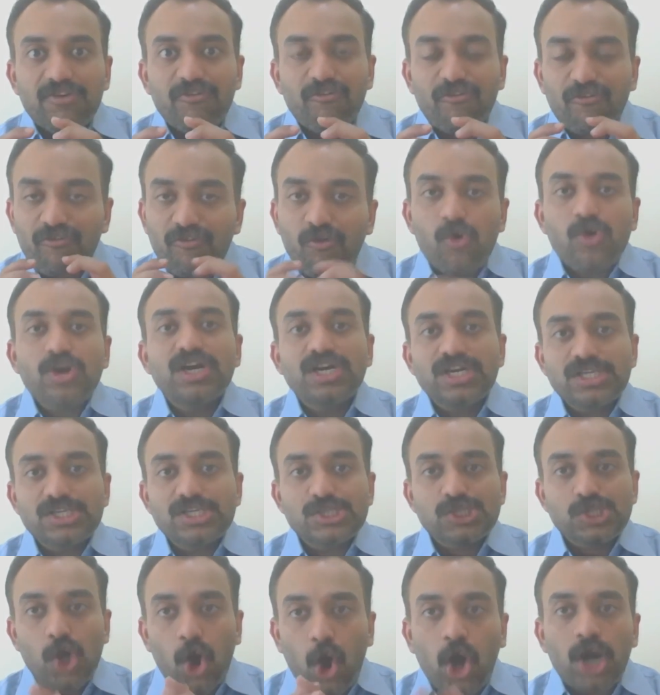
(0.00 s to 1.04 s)

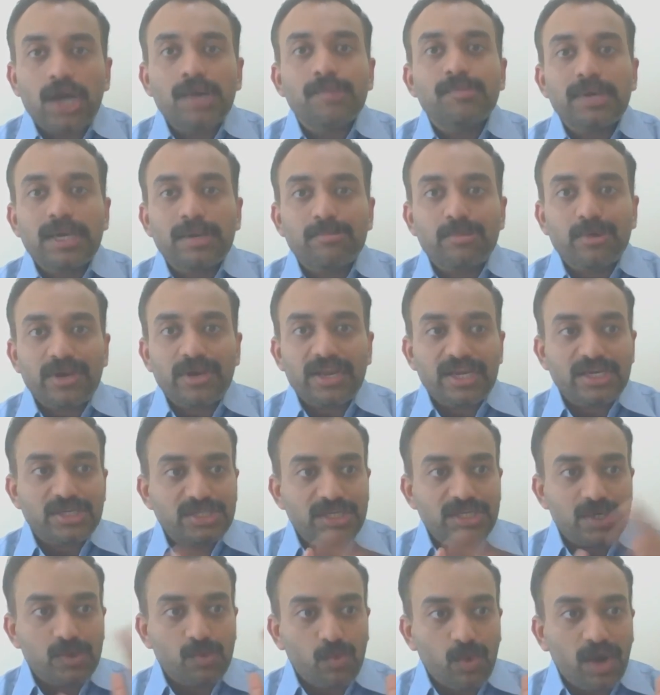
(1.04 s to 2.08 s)
focus on
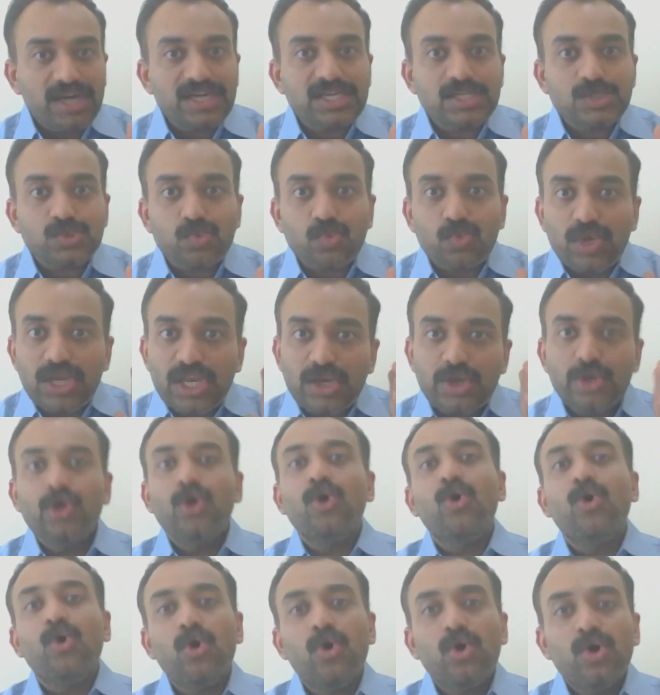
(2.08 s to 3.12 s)
preparation once we
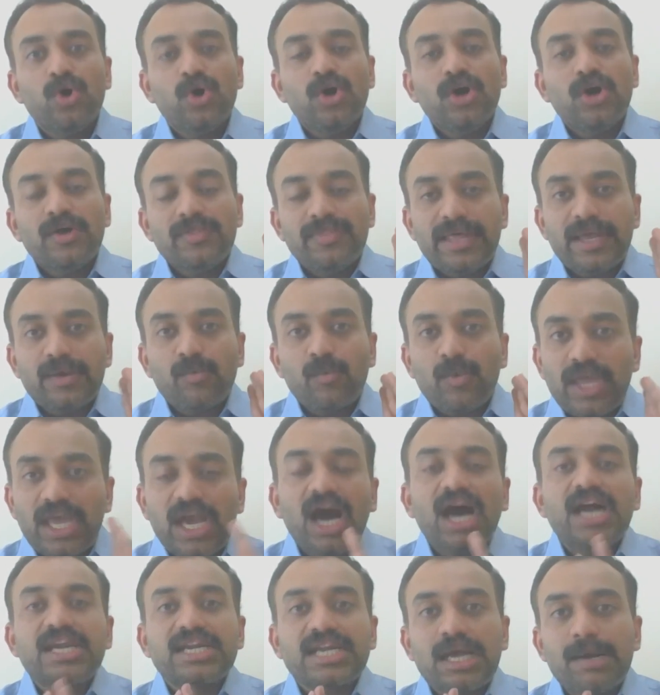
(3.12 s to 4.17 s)
know that we
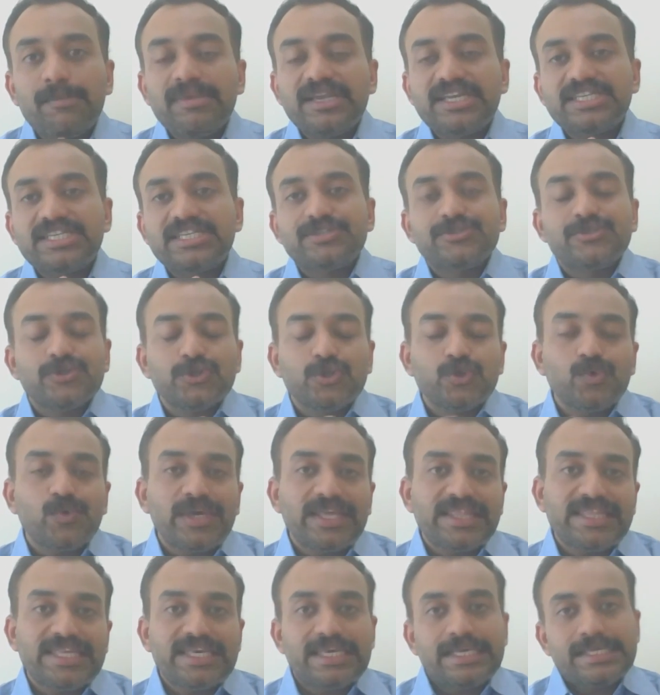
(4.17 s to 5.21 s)
are committed to
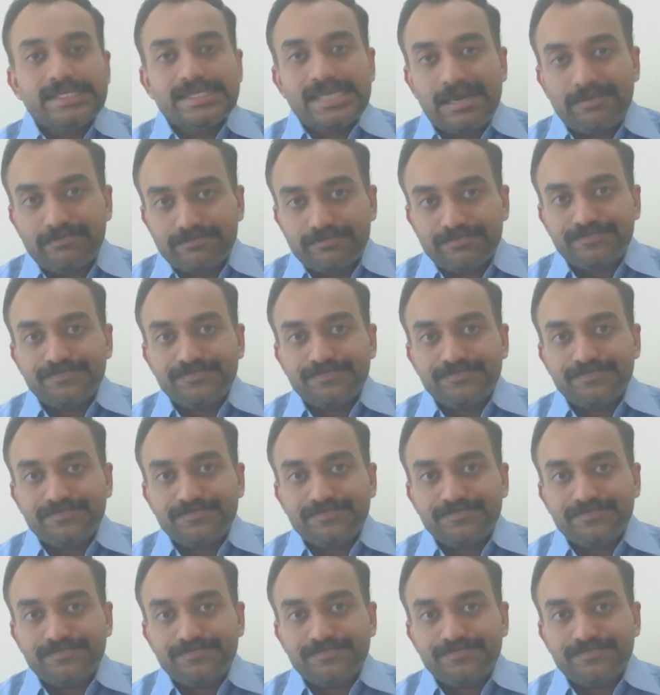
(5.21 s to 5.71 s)
doing the exam.